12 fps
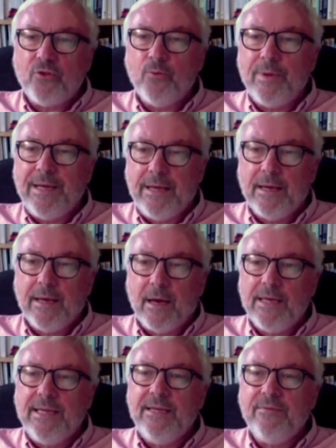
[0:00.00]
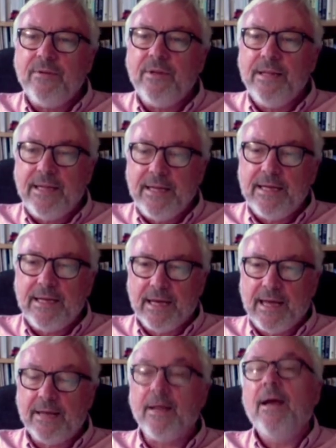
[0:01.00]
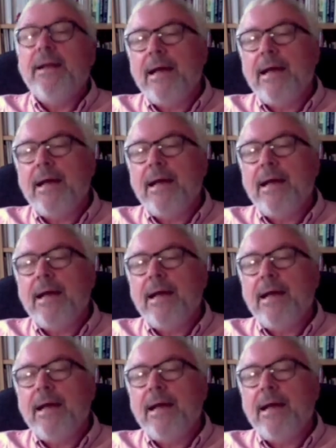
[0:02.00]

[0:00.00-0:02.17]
to being even nearly ahead.